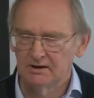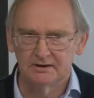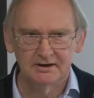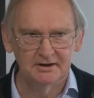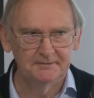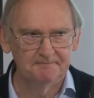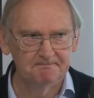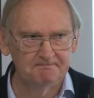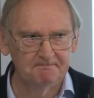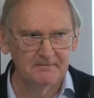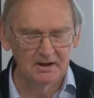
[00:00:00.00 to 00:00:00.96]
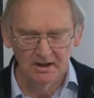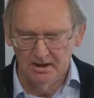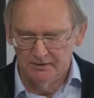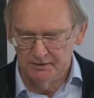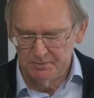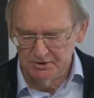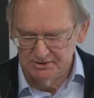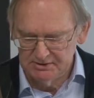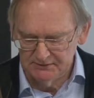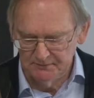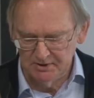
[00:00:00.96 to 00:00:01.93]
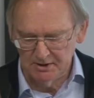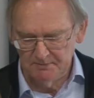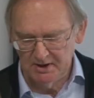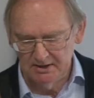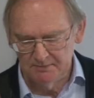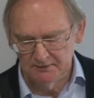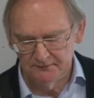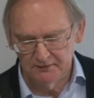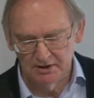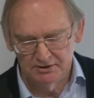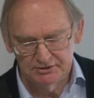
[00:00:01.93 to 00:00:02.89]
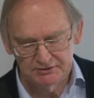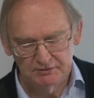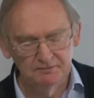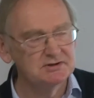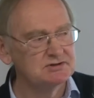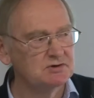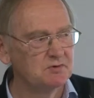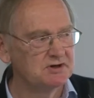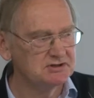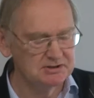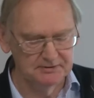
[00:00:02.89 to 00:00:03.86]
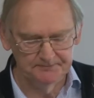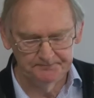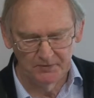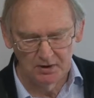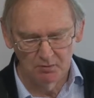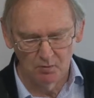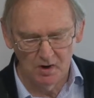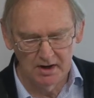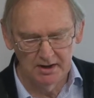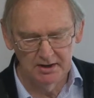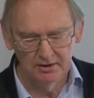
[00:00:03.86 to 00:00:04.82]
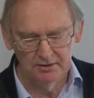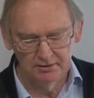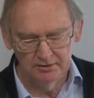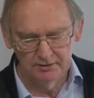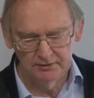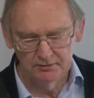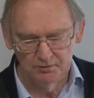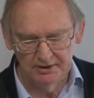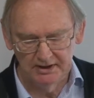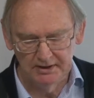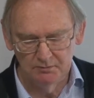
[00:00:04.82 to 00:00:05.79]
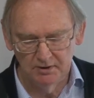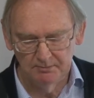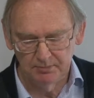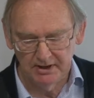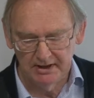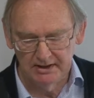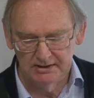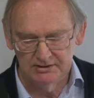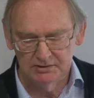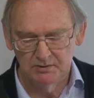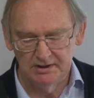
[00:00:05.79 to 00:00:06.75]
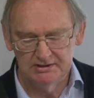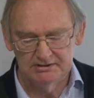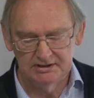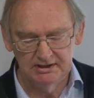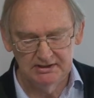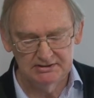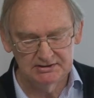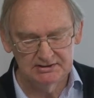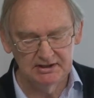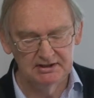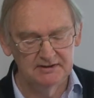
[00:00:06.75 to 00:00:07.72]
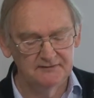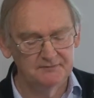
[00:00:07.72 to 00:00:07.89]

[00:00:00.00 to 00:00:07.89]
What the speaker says: Okay. The point of my paper flows from this question. Why on earth would anyone planning to undertake a study